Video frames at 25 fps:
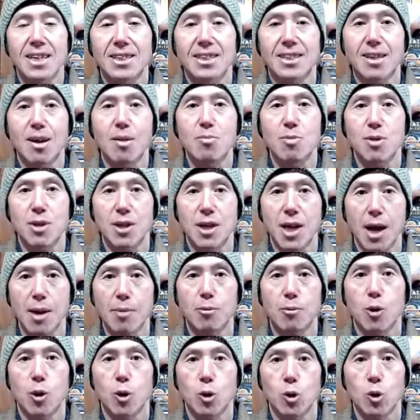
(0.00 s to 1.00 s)
That's
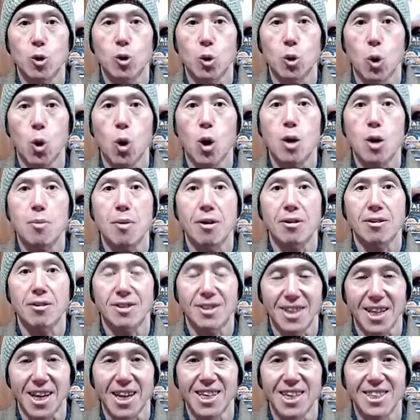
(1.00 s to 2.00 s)
something I'm going to talk
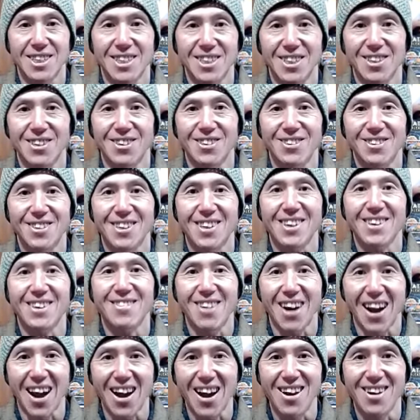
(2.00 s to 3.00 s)
about today, so
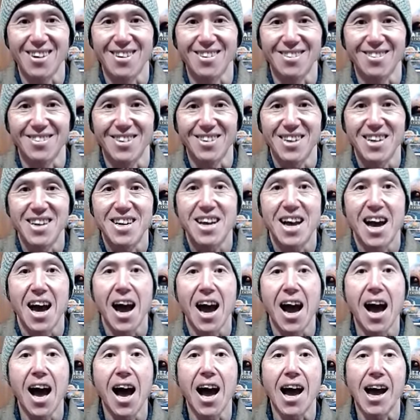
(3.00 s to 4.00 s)
stick around.
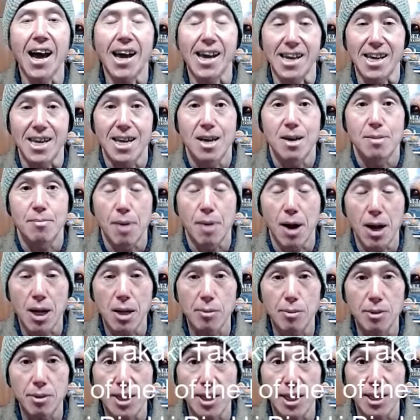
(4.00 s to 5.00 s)
Hi,
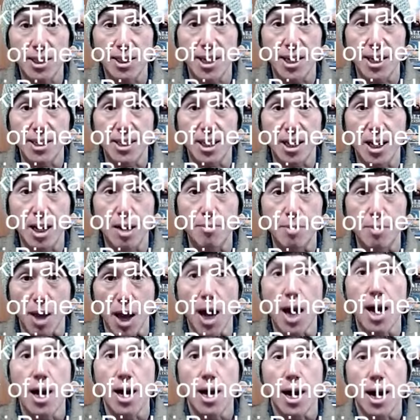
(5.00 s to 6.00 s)
my name is Sachiaki
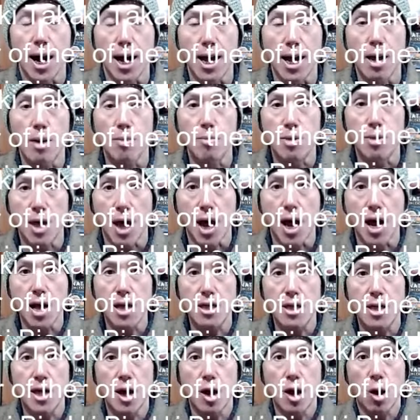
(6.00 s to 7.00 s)
Takamiya. I am the
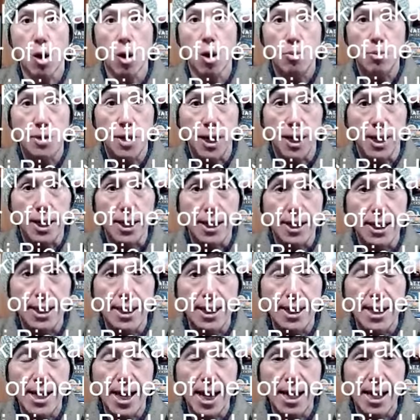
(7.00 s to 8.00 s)
author of the
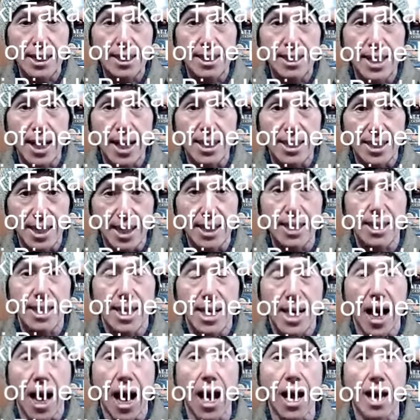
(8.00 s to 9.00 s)
Ikigai
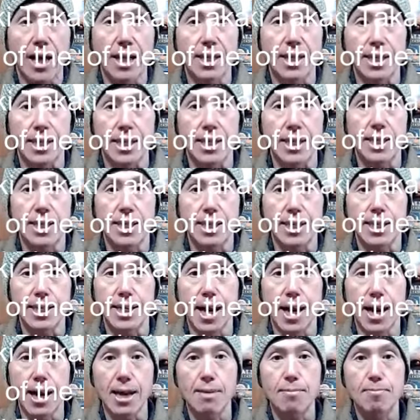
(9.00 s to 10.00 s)
Diet and
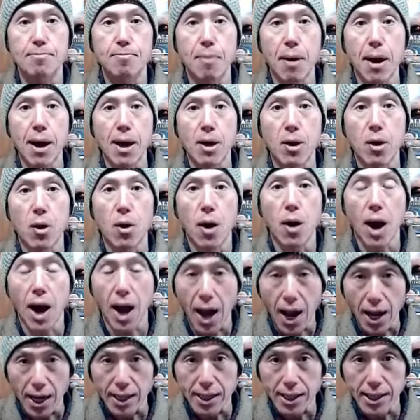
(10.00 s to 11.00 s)
Ikigai
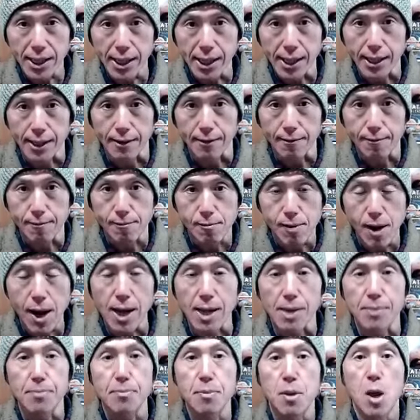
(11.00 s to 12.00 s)
Bio-Hacking.
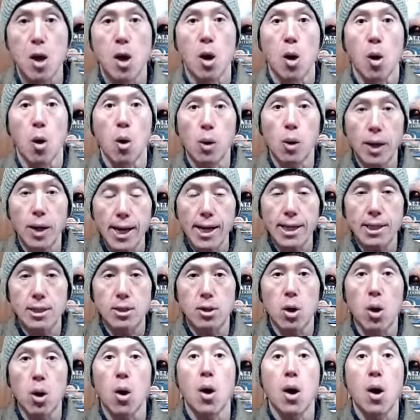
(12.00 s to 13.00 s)
Right.
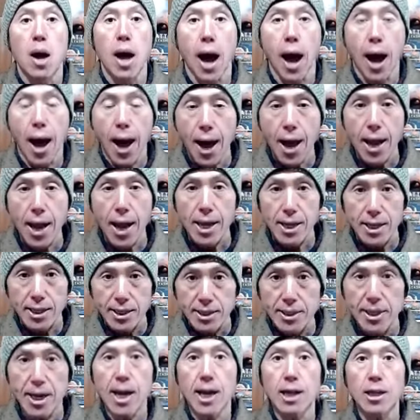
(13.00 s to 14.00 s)
Okay, so
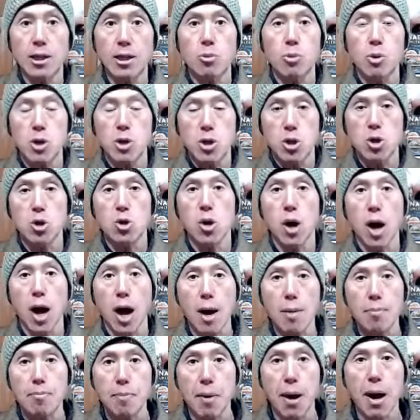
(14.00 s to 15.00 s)
I shared with
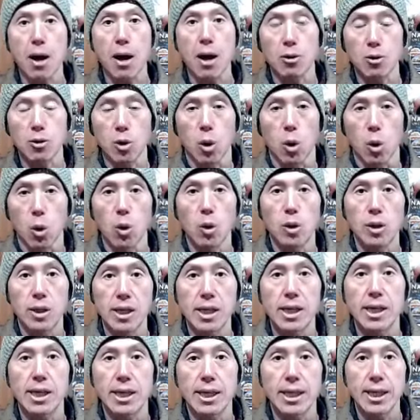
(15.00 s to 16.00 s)
you about
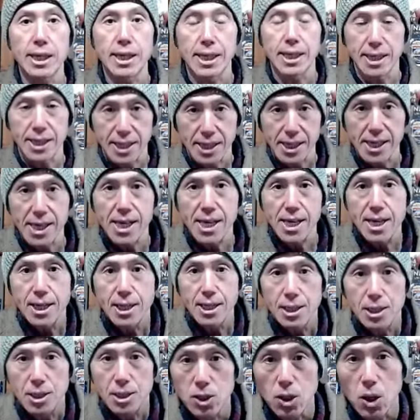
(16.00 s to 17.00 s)

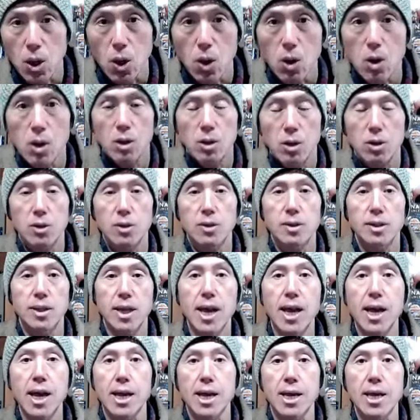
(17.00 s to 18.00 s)
onigiri. So
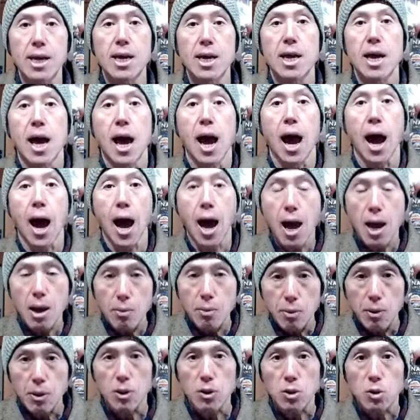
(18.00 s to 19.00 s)
today
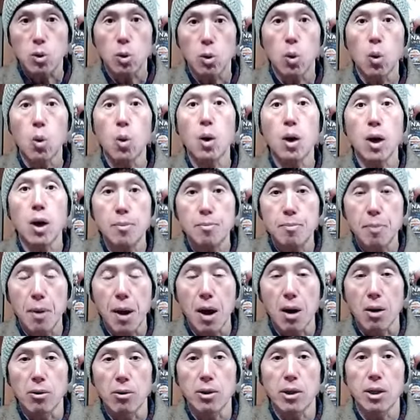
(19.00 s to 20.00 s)
I will talk
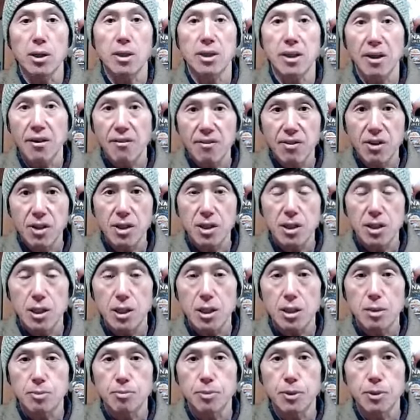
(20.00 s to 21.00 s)
about the
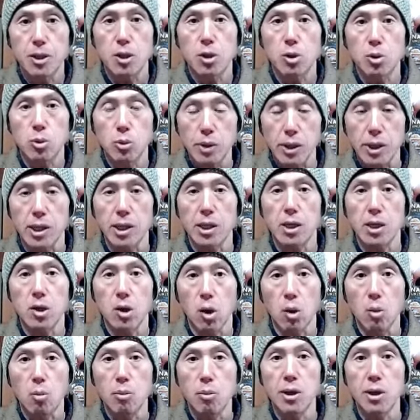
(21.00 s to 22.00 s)
differences
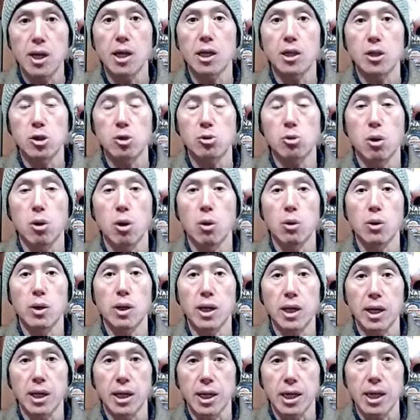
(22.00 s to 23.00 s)
between convenience
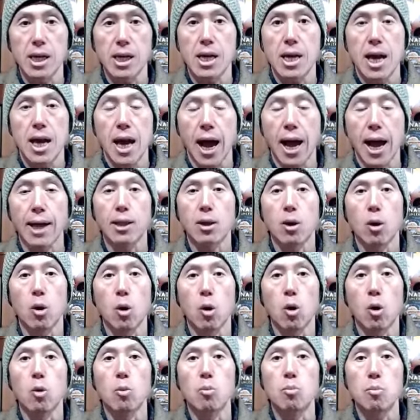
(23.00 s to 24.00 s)
store onigiri
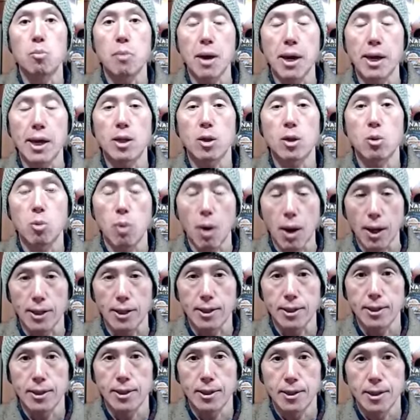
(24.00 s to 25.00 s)
and homemade
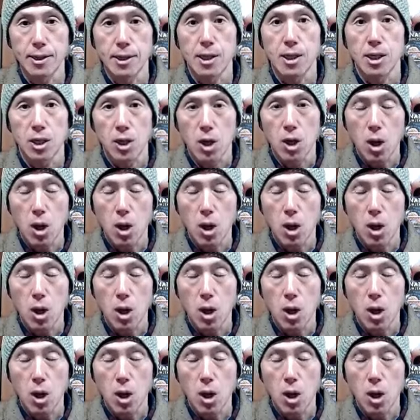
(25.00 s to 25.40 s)
ones.